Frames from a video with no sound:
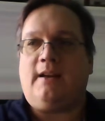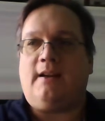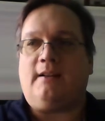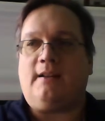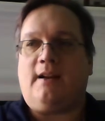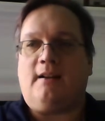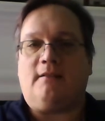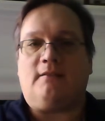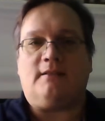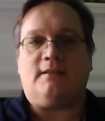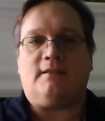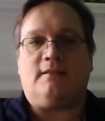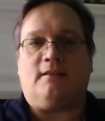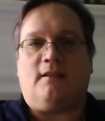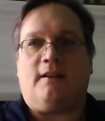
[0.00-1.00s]

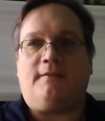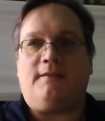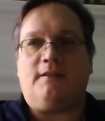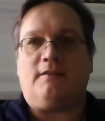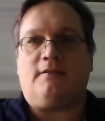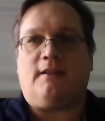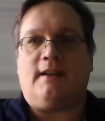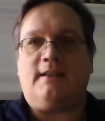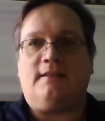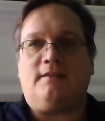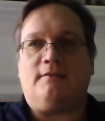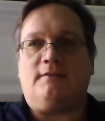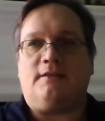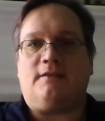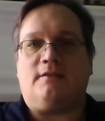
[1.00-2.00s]
Congress often tries
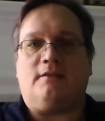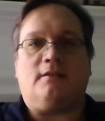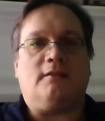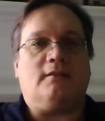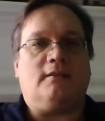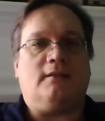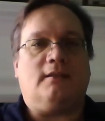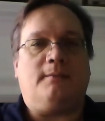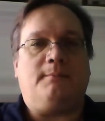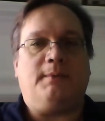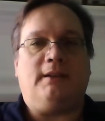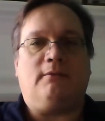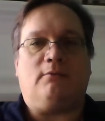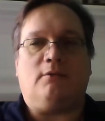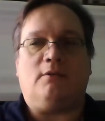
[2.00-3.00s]
to assert a
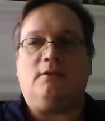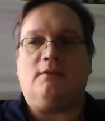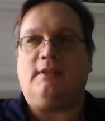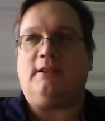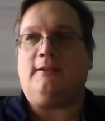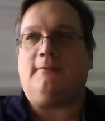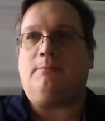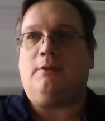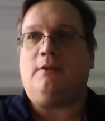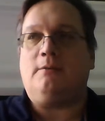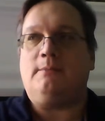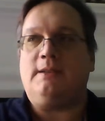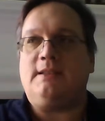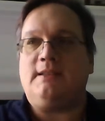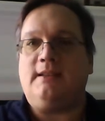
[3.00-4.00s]
big role in
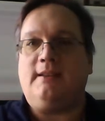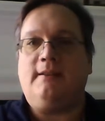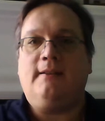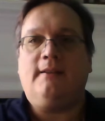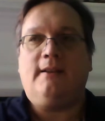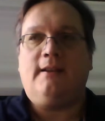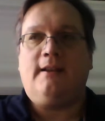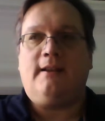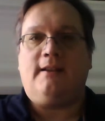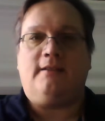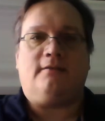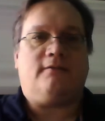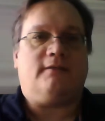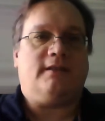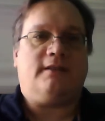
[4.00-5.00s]
diplomacy, and
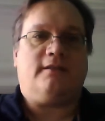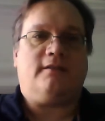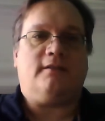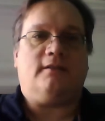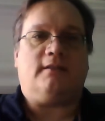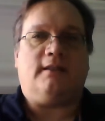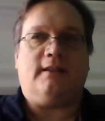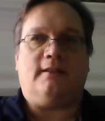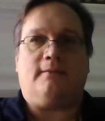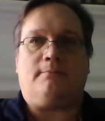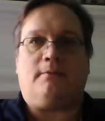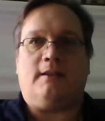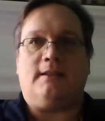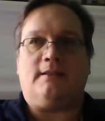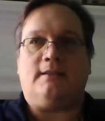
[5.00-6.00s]
traditionally the
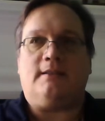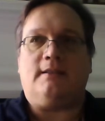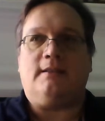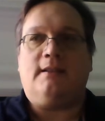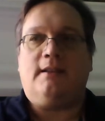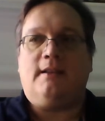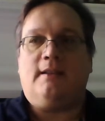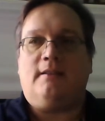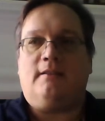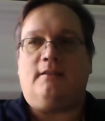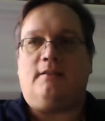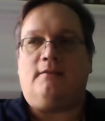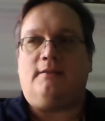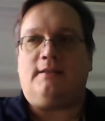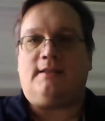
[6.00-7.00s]
president,
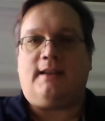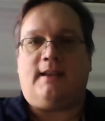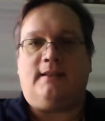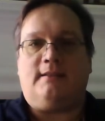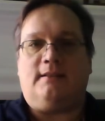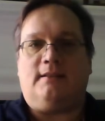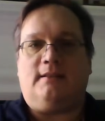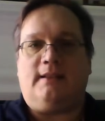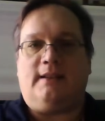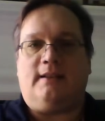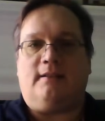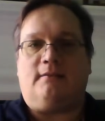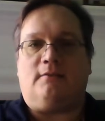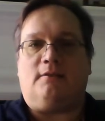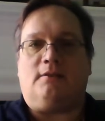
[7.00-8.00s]
though, has had the leading
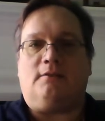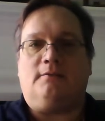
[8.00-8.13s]
role.